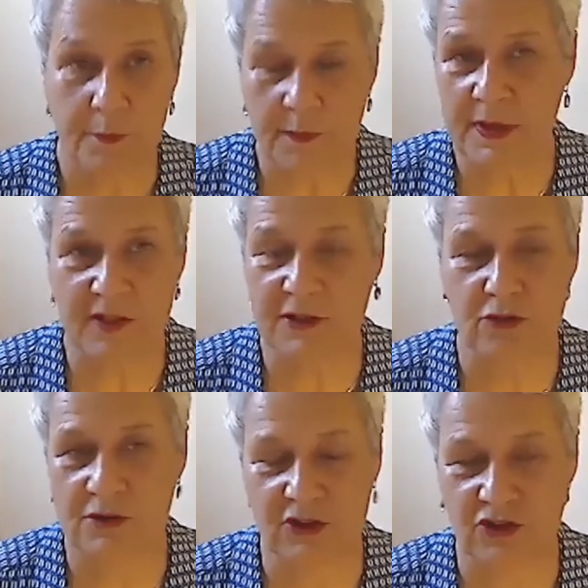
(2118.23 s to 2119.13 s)
in the
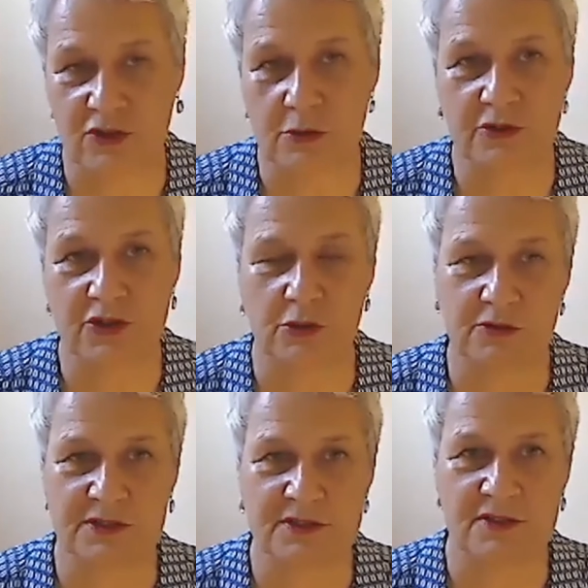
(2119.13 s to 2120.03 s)
traditional
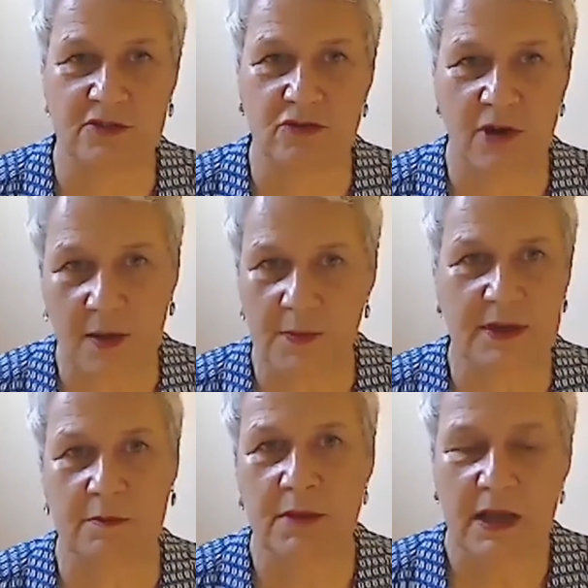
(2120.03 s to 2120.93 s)
children's drama,